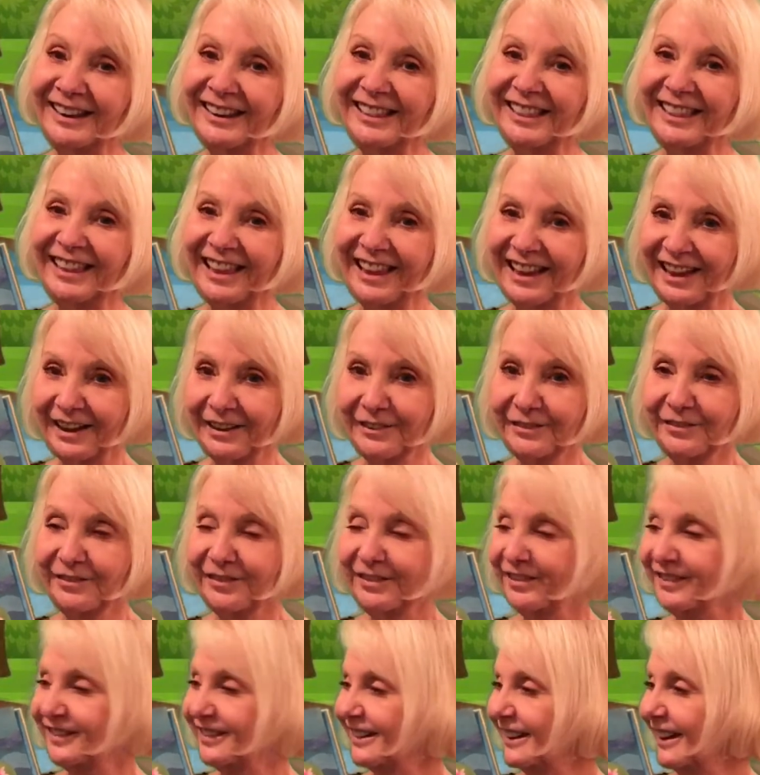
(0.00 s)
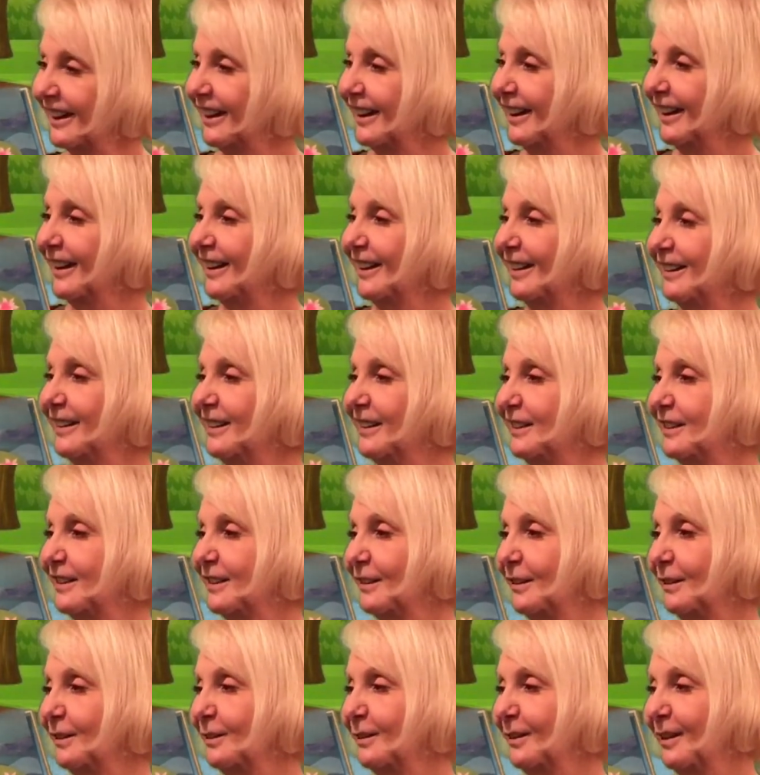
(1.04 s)
left
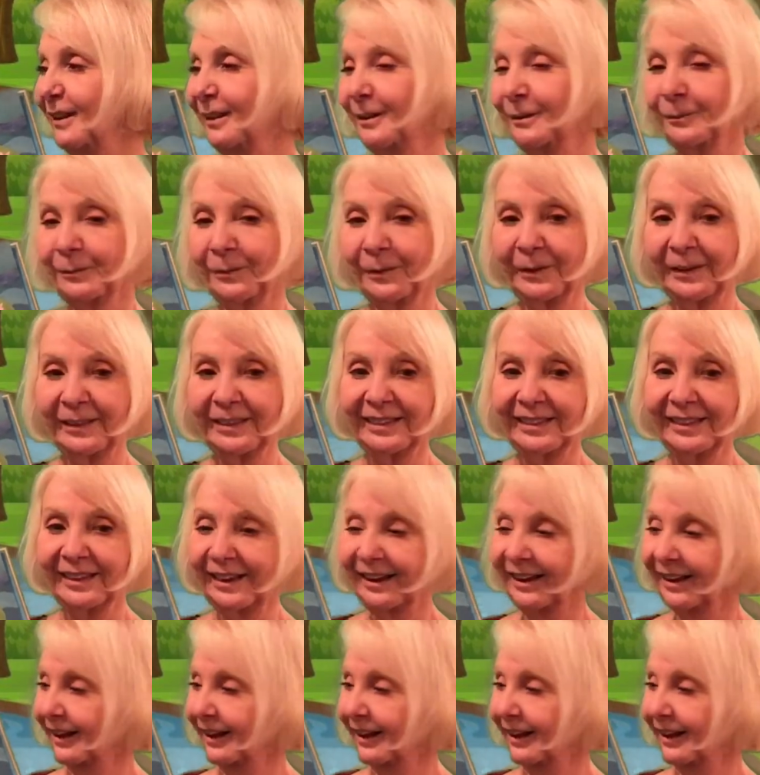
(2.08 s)
doing what they